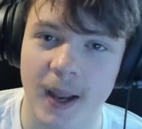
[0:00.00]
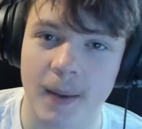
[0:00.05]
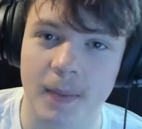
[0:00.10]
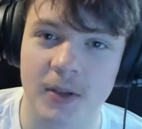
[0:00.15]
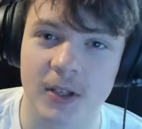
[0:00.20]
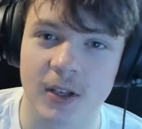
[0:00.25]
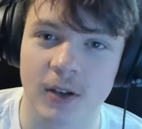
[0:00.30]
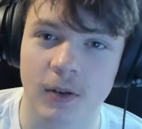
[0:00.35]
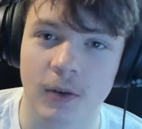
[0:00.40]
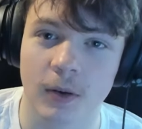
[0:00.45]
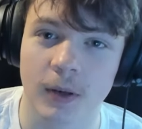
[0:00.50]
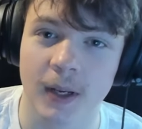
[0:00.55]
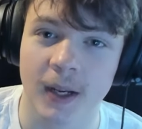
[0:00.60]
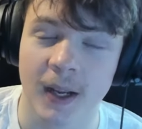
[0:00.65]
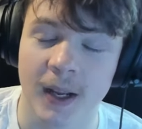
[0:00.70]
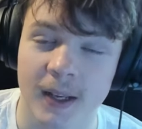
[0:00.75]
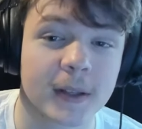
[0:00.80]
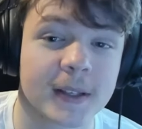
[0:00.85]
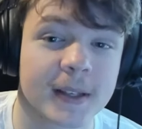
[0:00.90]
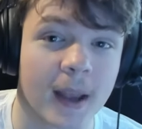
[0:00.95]
episode
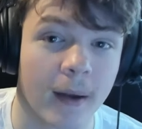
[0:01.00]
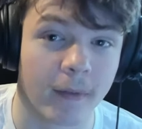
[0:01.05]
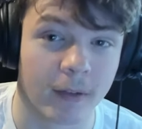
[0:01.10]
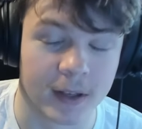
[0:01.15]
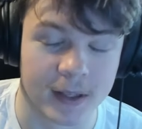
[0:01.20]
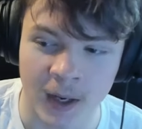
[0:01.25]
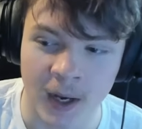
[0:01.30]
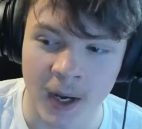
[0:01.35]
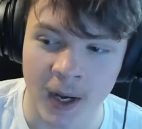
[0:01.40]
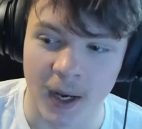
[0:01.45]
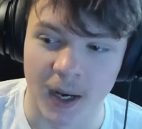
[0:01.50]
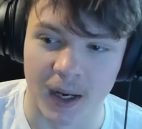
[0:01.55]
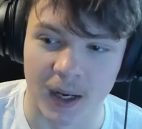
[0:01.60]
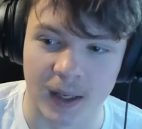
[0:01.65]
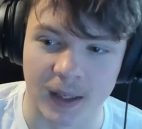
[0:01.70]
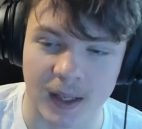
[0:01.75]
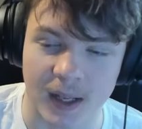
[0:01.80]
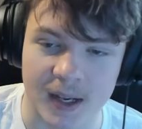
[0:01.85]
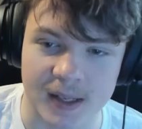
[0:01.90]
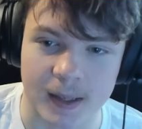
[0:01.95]
7.
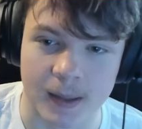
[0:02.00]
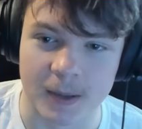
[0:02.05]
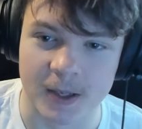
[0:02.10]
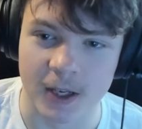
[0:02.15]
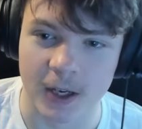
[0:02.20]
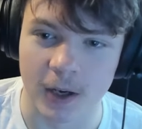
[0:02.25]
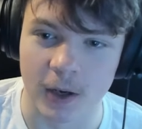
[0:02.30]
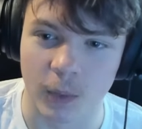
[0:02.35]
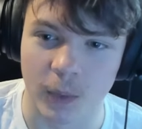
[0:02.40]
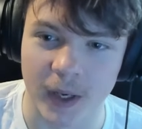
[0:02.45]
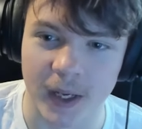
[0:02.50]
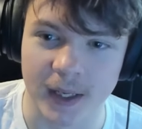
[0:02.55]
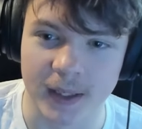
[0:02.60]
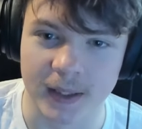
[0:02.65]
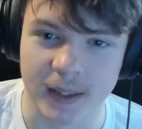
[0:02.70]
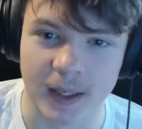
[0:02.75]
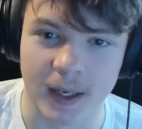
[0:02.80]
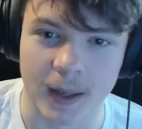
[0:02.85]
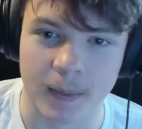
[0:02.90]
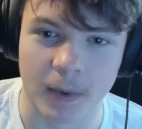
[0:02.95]
Last episode, we
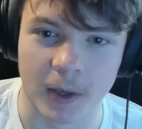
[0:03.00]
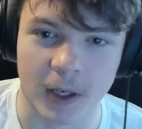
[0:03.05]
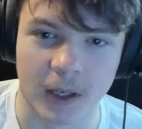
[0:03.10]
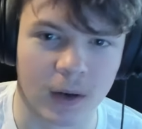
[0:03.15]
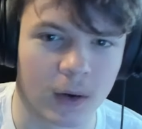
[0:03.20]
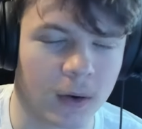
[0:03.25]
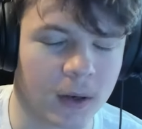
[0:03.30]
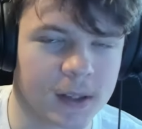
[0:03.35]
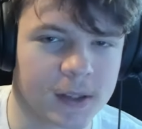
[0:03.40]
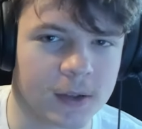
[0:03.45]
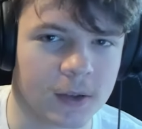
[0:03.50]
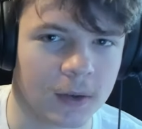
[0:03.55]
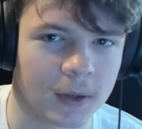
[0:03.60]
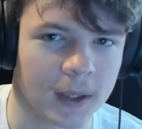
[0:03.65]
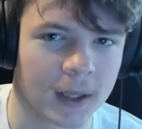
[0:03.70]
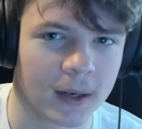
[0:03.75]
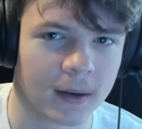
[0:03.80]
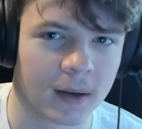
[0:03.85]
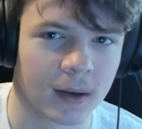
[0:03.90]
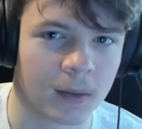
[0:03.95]
ended up going to
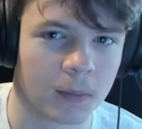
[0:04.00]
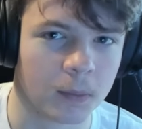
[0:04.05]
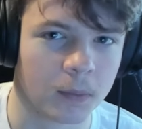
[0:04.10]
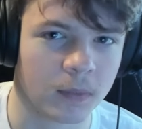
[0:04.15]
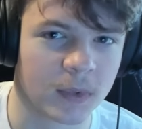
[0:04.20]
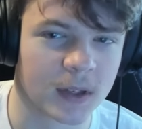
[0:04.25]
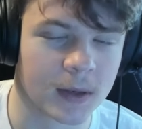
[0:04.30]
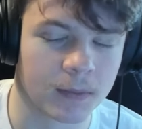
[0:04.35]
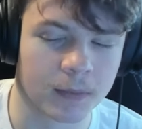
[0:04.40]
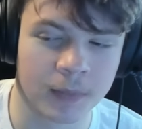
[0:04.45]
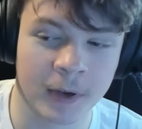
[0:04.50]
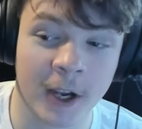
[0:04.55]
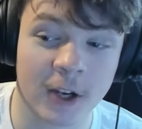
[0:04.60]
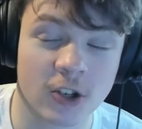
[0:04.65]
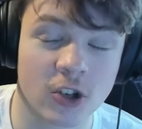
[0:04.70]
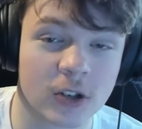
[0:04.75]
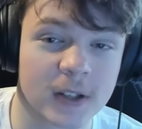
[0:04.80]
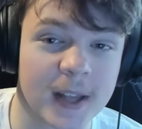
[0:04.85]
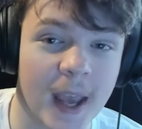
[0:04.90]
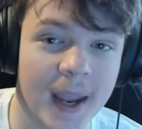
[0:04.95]
get some
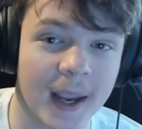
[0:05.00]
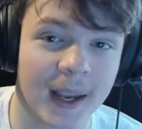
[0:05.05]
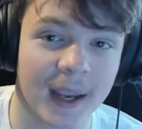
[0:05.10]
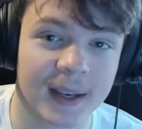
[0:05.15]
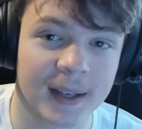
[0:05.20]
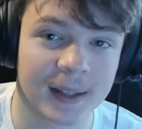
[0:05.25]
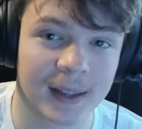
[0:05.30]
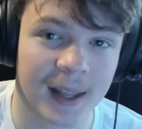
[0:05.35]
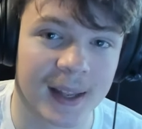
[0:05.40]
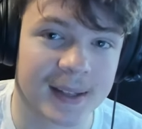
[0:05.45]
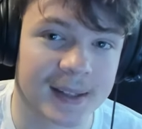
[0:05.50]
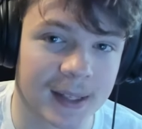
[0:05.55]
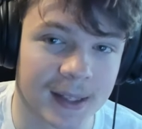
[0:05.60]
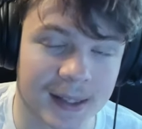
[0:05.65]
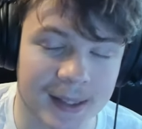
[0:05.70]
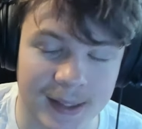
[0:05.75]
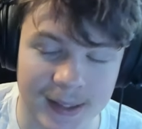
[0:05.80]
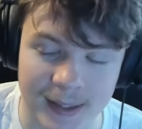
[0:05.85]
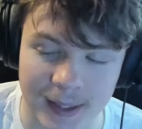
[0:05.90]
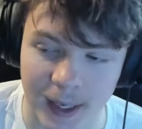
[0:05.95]
picture-taking
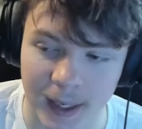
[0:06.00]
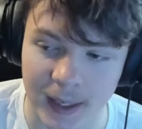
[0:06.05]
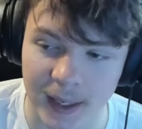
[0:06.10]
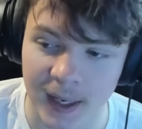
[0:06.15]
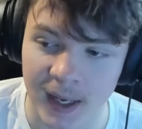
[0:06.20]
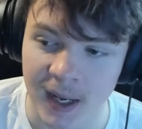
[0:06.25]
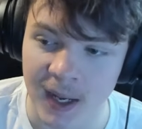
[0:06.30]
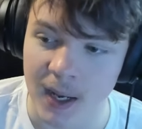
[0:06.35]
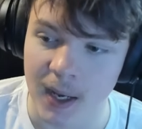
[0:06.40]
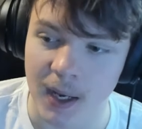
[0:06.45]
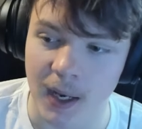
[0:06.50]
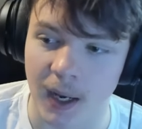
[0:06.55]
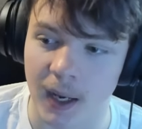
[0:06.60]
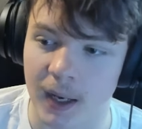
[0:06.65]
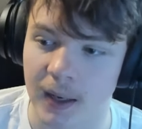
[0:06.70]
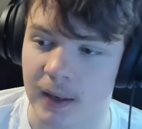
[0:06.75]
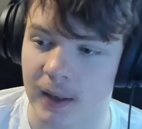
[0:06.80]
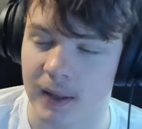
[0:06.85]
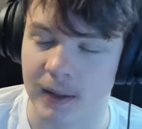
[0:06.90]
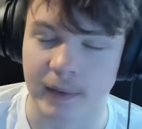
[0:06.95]
lessons done,
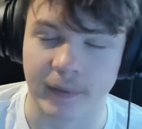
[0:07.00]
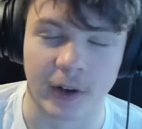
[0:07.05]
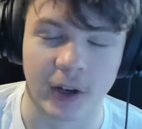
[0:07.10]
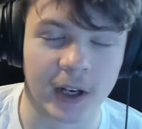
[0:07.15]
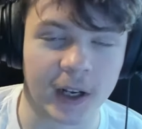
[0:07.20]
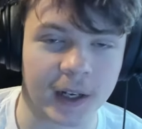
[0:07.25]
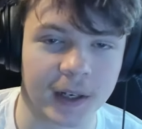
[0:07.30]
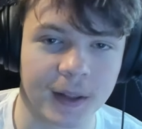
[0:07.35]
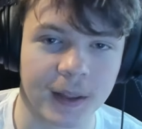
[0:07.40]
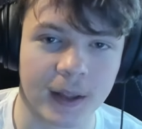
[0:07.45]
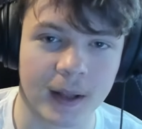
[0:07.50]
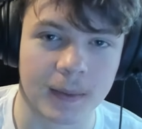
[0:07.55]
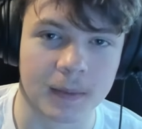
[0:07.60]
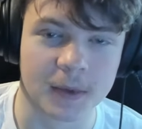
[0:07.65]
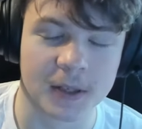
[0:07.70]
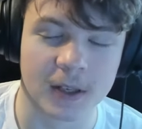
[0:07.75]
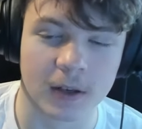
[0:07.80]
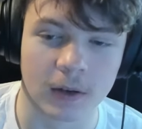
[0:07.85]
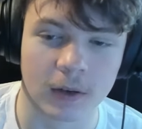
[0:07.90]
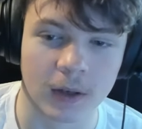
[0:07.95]
and at the very end of the
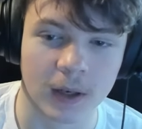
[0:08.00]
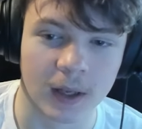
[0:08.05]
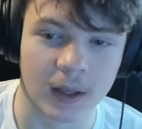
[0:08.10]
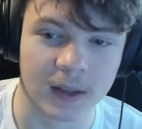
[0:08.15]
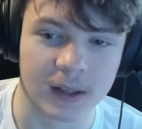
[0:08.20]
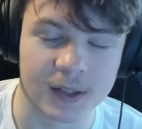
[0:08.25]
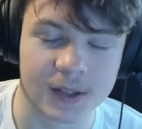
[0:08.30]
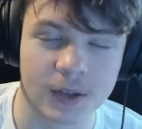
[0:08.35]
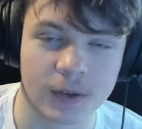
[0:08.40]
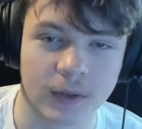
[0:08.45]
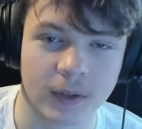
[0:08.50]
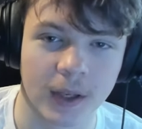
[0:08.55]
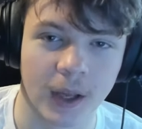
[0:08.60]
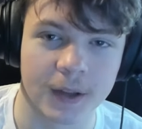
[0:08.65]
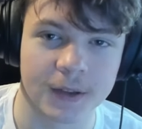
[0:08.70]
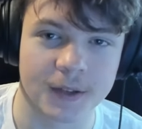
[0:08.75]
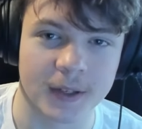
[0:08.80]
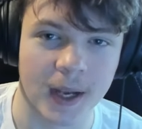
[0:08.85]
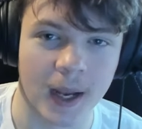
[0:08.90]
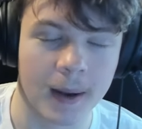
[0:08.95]
episode, the student
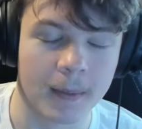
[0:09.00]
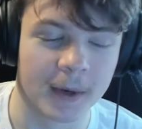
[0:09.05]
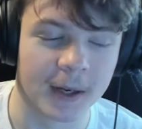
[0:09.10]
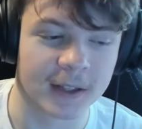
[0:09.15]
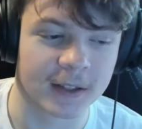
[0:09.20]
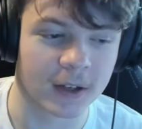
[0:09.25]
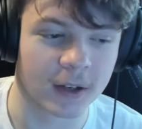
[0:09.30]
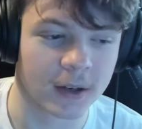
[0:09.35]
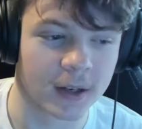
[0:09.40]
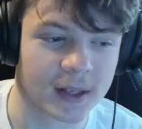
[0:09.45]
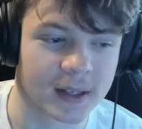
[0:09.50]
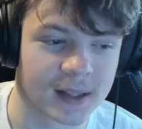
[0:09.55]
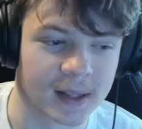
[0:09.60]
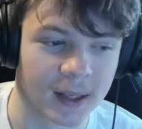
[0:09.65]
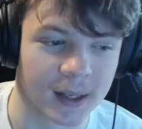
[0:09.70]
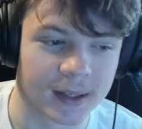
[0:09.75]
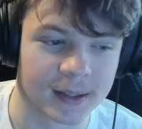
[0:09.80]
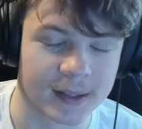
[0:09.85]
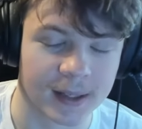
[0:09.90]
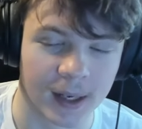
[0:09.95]
council came and told us
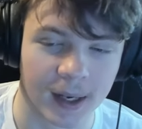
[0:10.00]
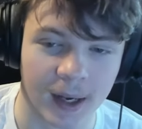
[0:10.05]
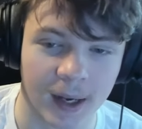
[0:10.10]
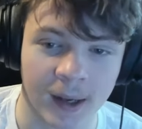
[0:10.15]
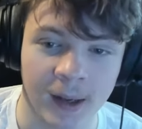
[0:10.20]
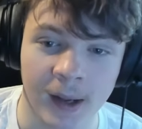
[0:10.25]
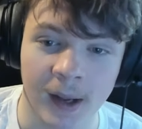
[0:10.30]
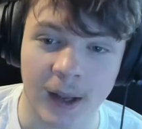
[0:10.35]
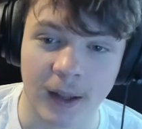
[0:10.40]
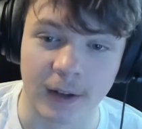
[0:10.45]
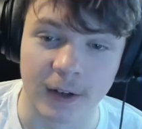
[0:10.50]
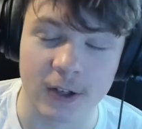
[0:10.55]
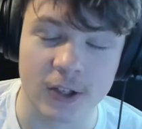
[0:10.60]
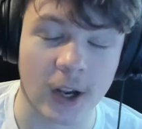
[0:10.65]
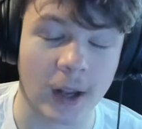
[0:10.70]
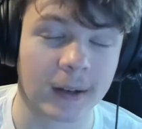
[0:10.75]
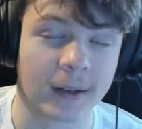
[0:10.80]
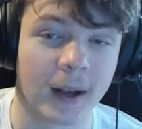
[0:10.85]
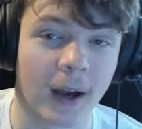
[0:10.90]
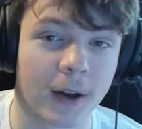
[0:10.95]
that they're
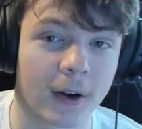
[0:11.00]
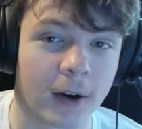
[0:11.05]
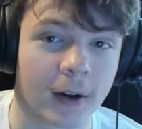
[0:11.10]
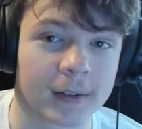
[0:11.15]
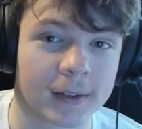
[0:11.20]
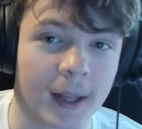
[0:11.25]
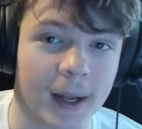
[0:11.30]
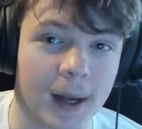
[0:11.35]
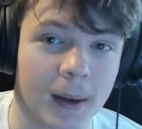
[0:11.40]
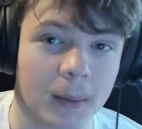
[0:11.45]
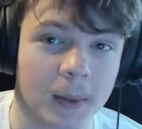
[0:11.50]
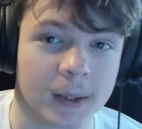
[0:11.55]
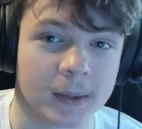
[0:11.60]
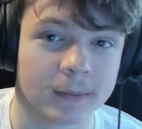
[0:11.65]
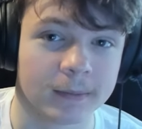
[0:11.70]
shutting down our club.